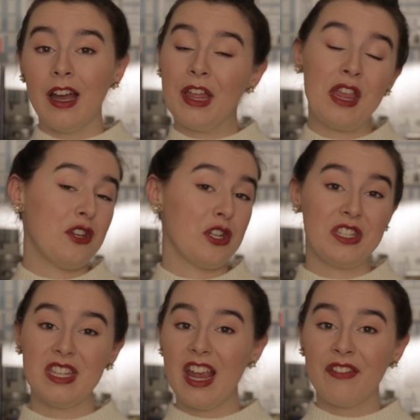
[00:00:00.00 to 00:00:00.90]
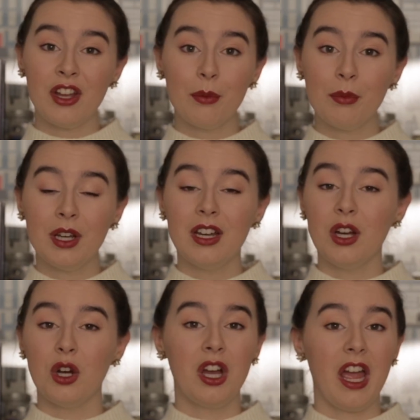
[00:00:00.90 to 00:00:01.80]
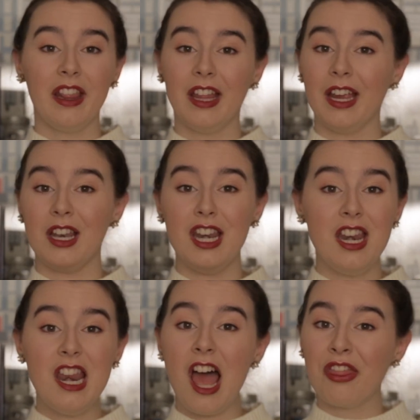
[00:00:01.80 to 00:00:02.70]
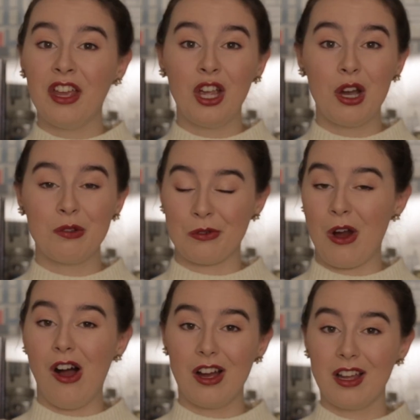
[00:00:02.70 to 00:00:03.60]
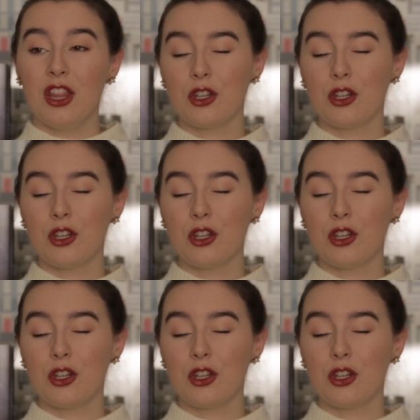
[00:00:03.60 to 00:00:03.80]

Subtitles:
and they just save him, and like nothing goes wrong.